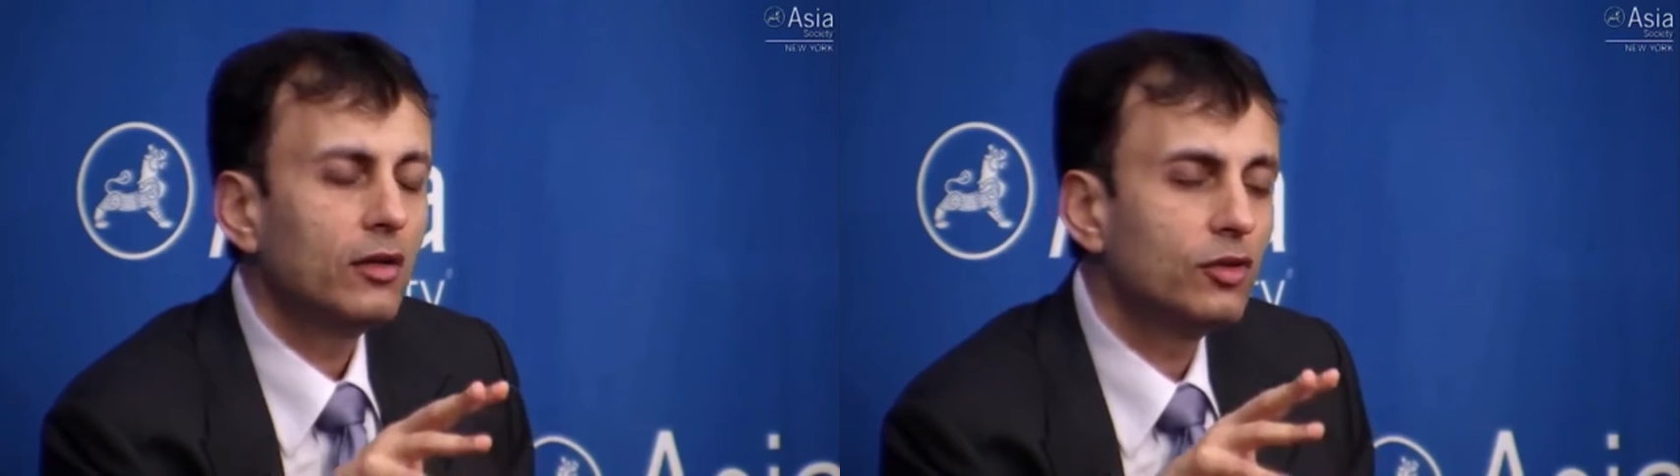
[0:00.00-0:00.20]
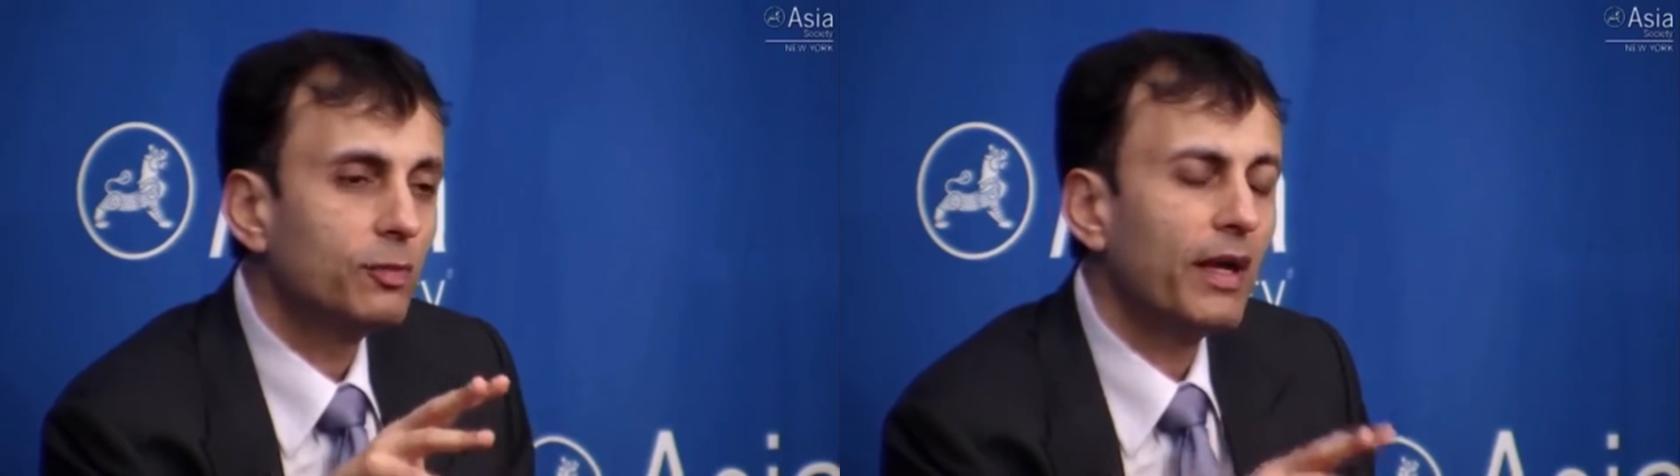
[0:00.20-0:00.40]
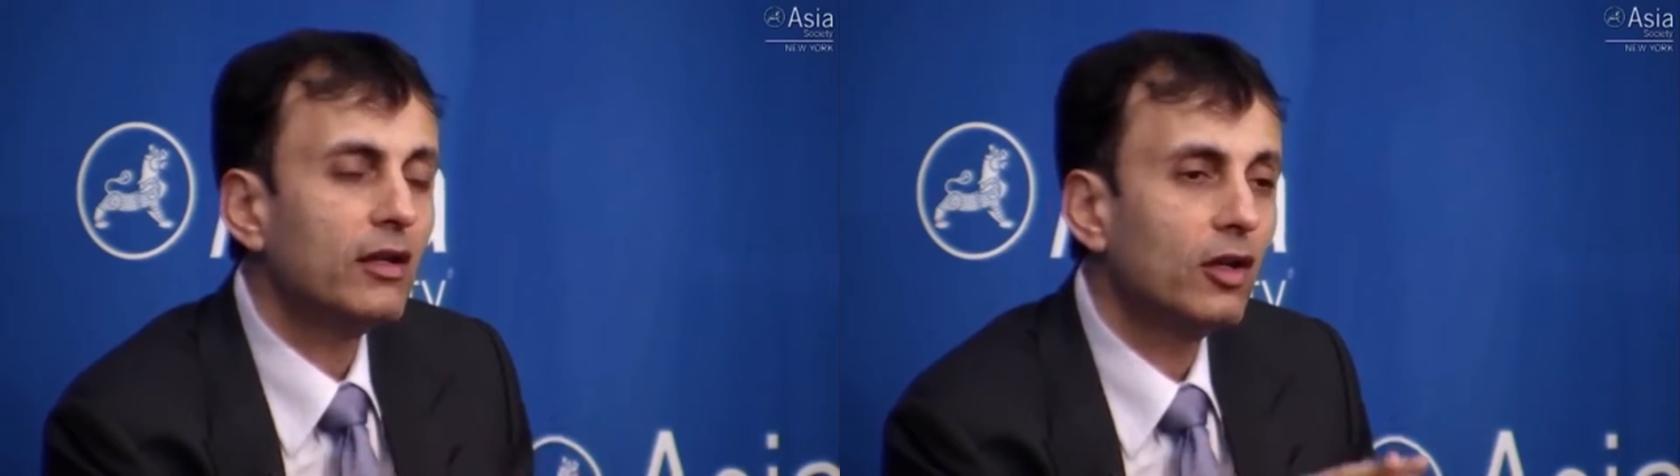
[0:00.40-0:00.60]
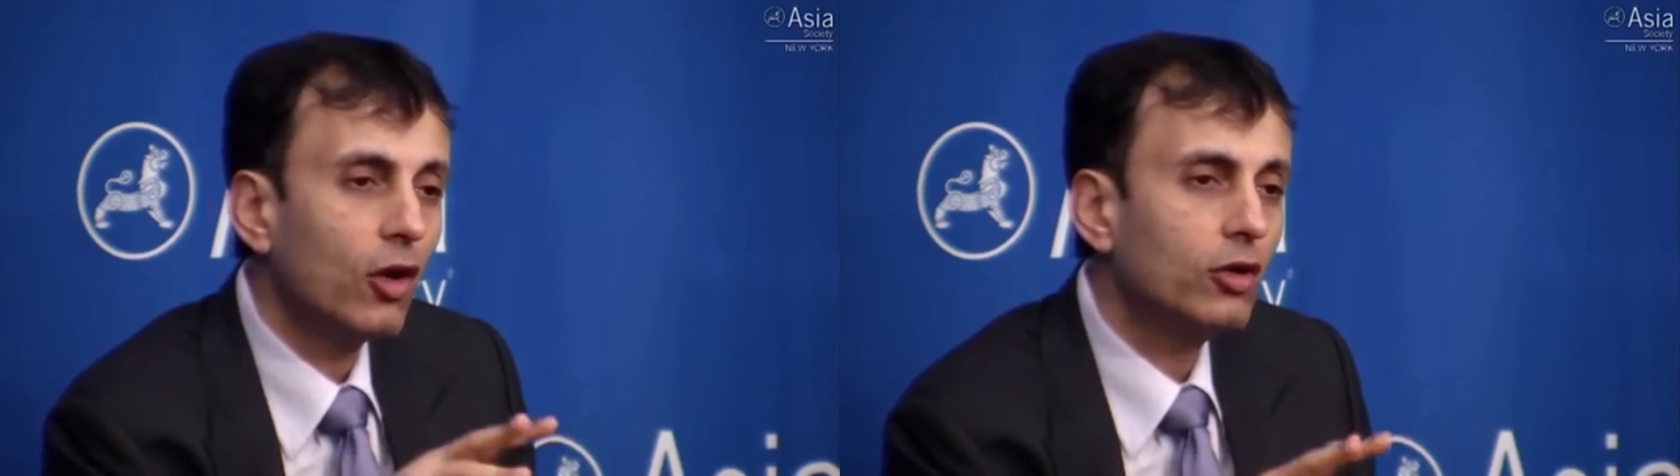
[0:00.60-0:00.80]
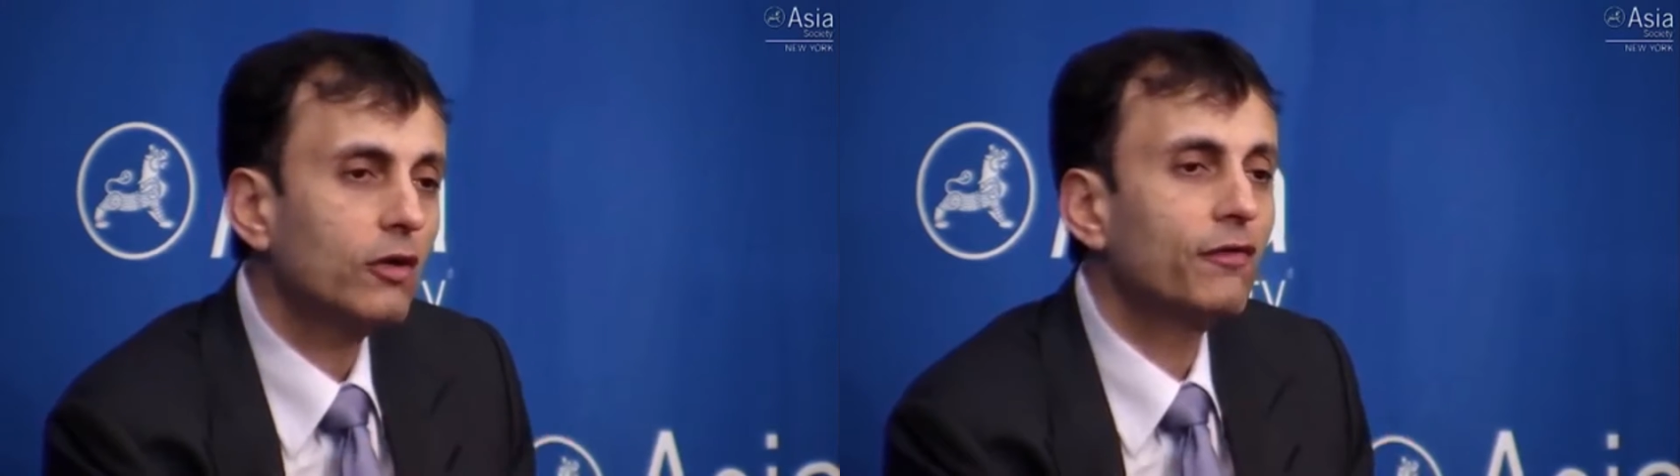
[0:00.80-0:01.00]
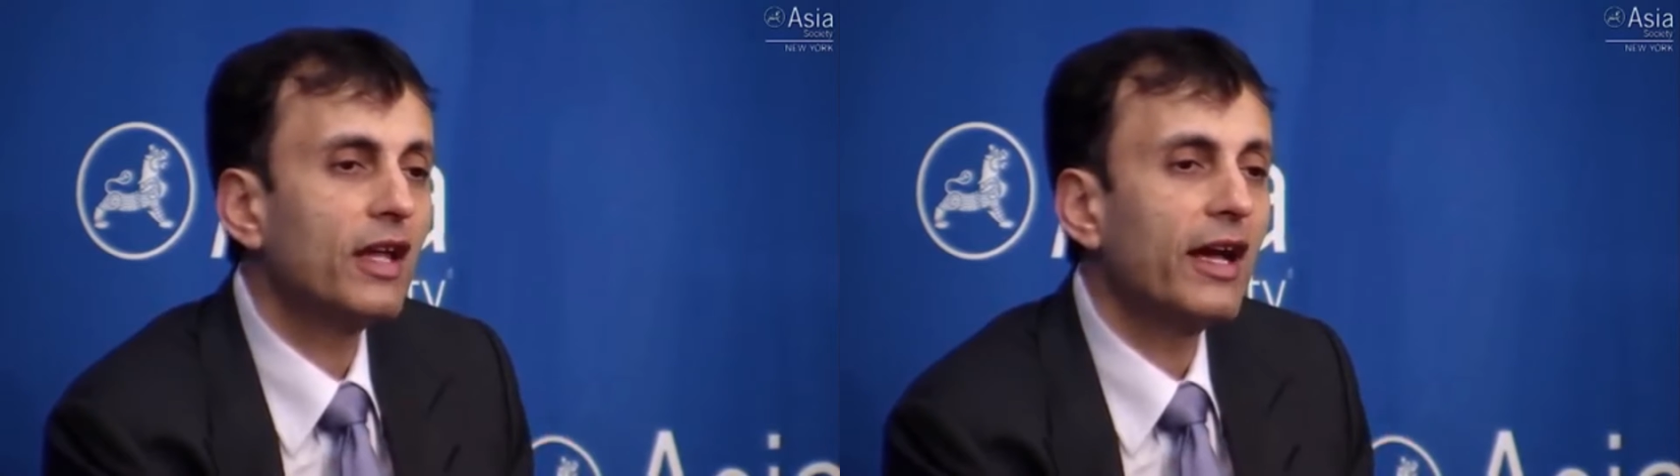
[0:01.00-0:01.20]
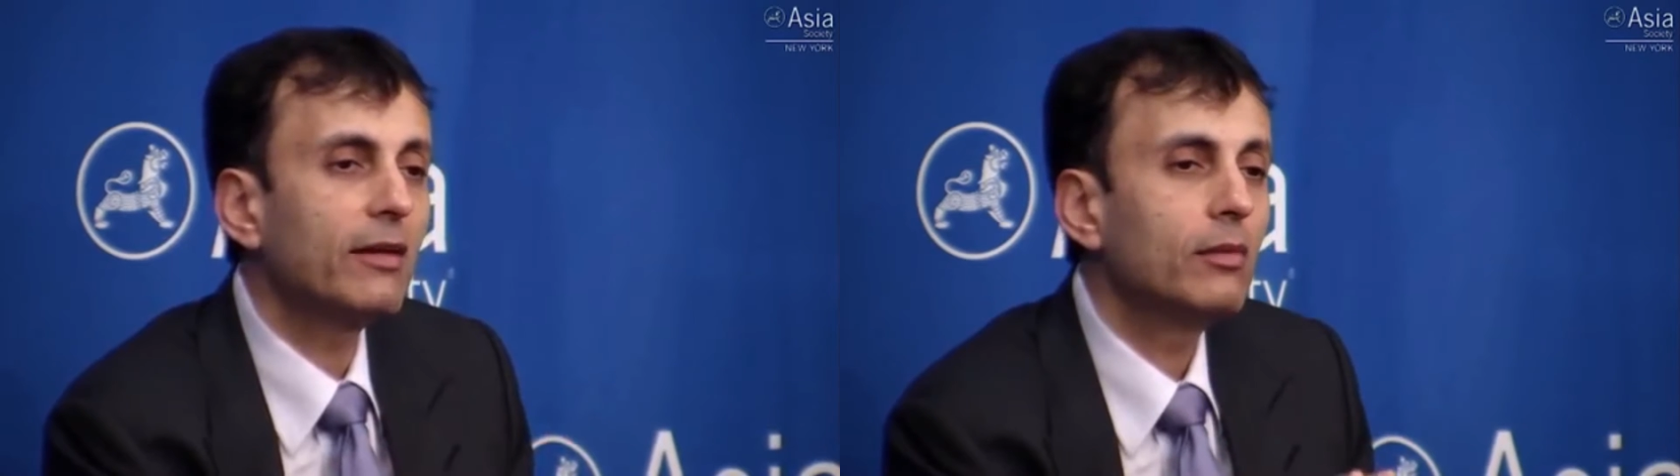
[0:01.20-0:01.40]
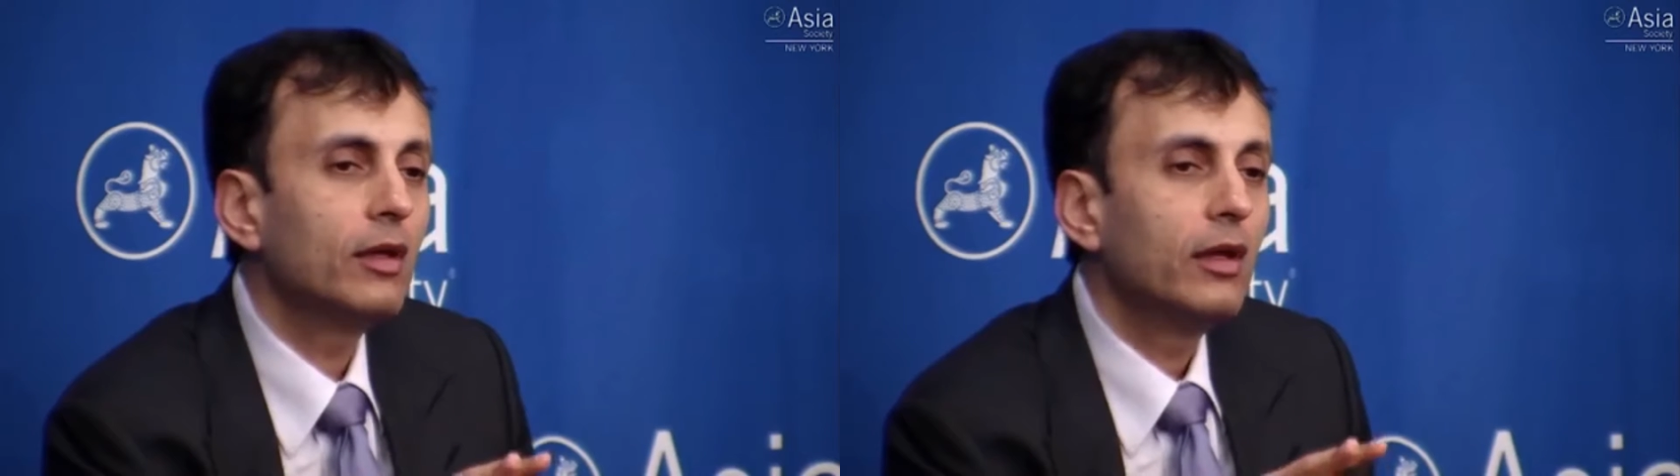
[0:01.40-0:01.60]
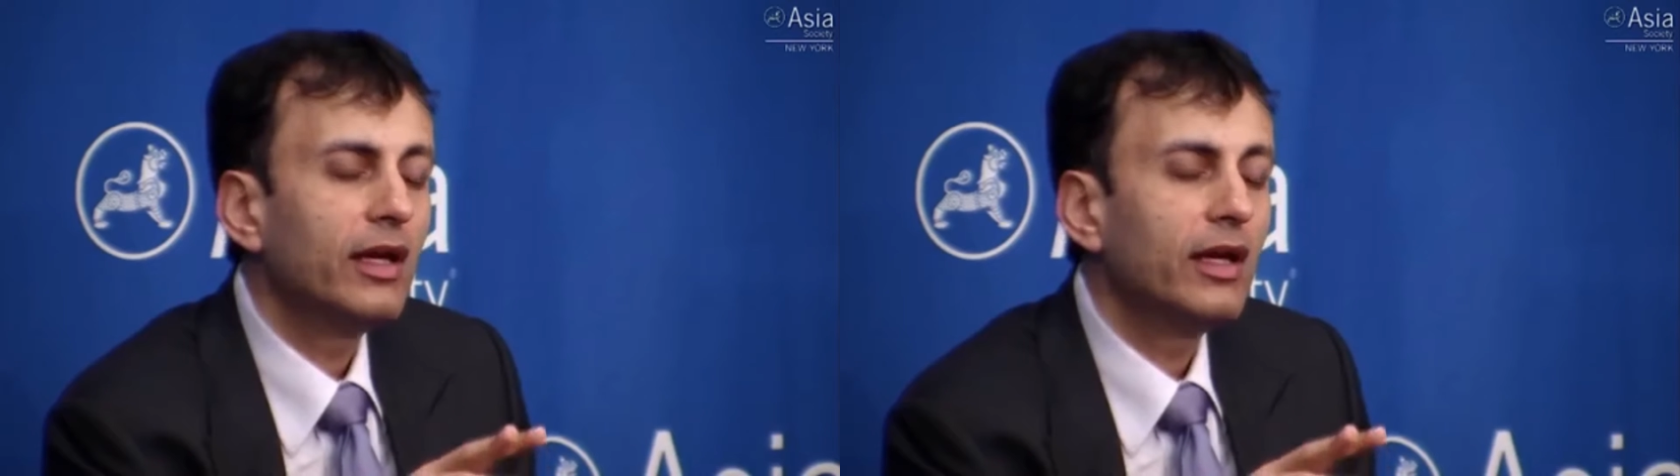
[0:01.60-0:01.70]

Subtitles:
to spend a lot of time